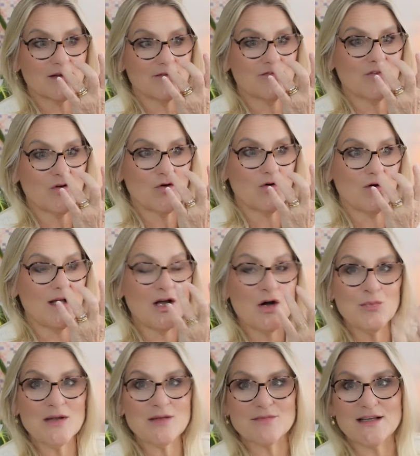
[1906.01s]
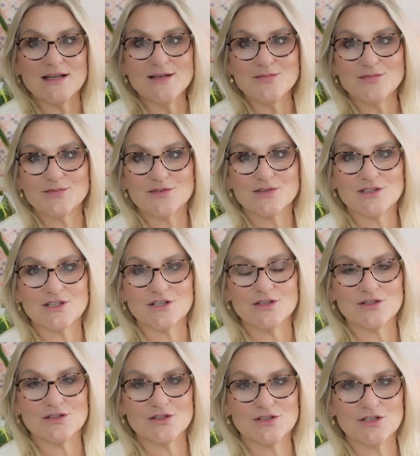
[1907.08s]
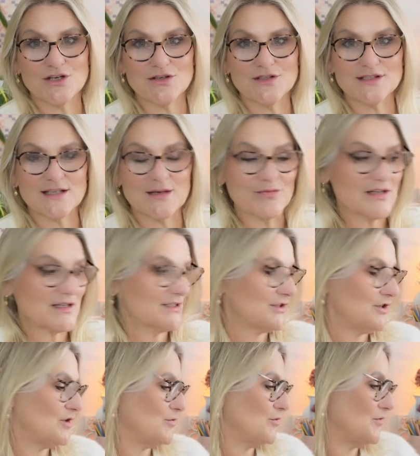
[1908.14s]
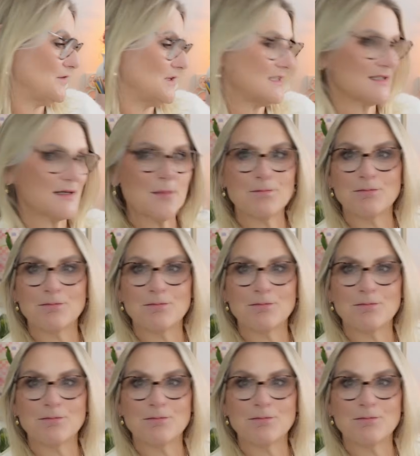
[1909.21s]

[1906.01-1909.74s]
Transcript: for helping me to choose something suitable for this